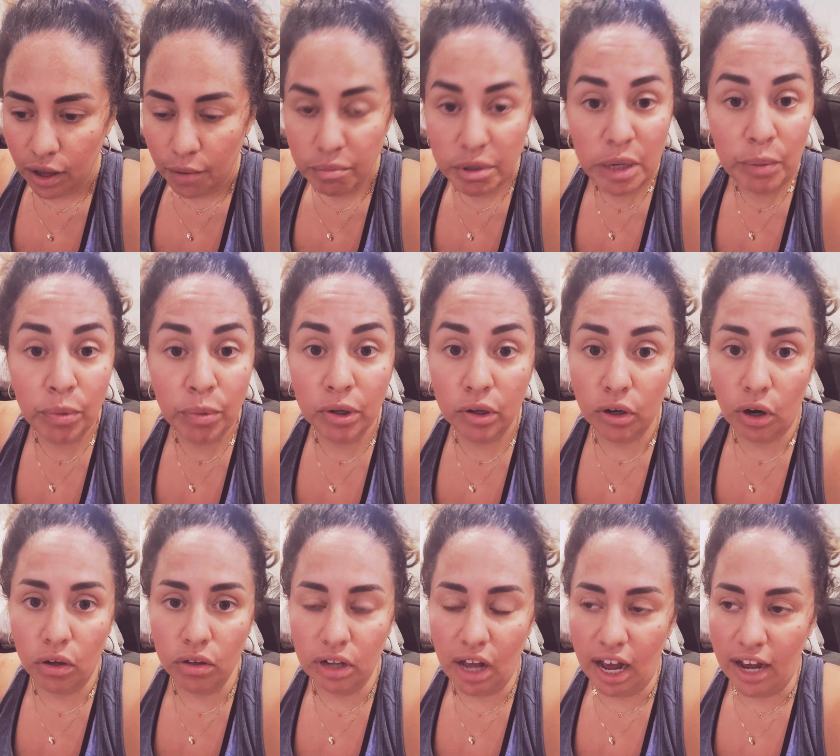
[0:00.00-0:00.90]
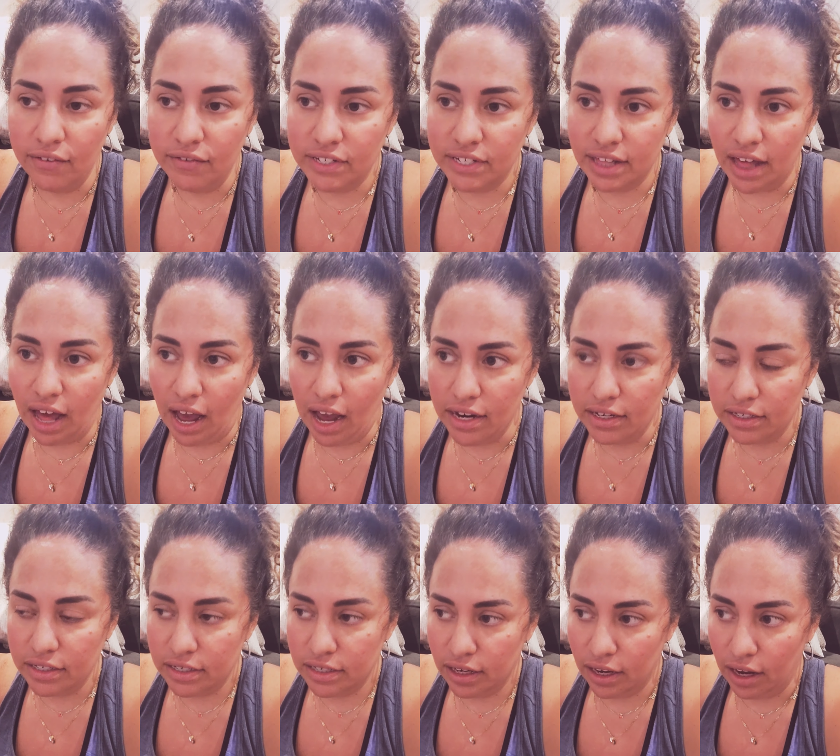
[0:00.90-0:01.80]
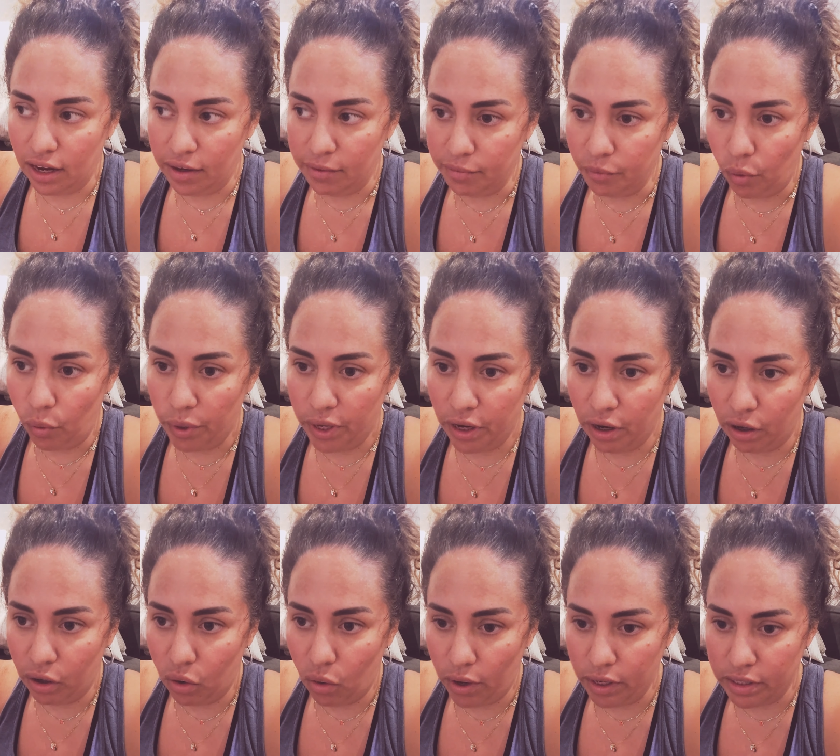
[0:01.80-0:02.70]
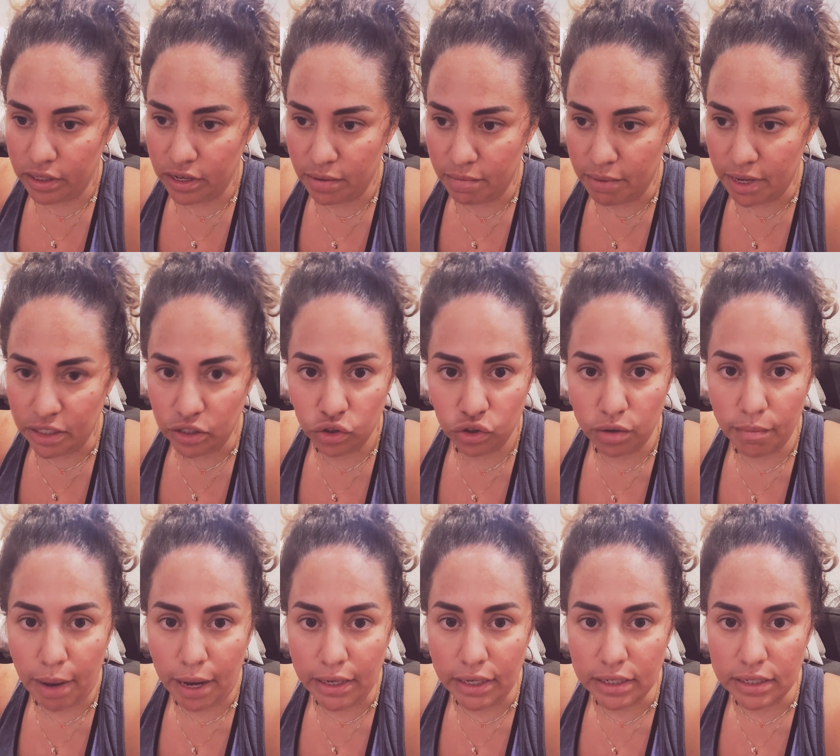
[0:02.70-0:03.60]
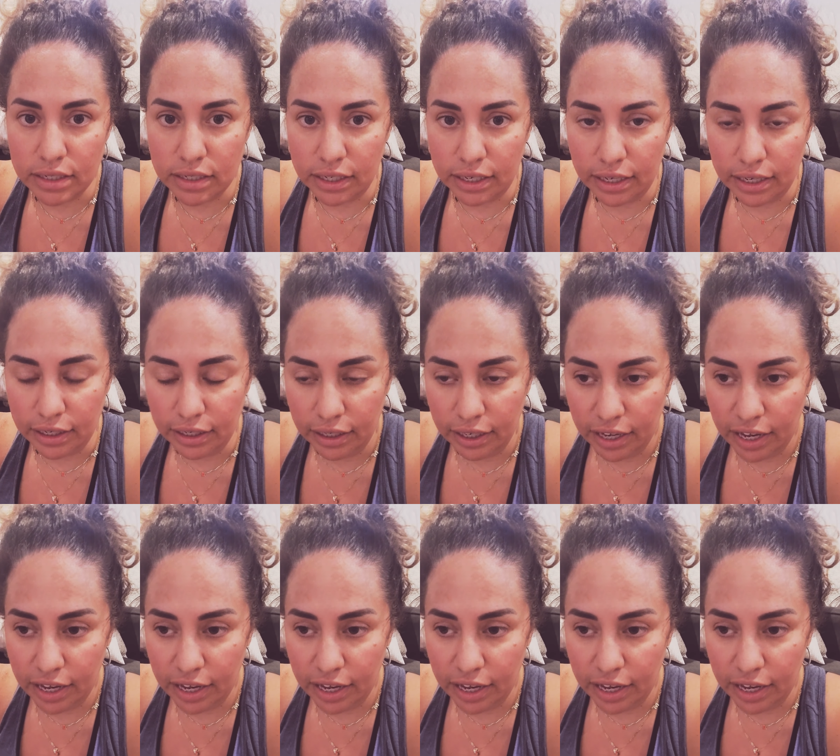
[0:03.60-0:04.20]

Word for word: people in our lives that um, we are going to miss tremendously.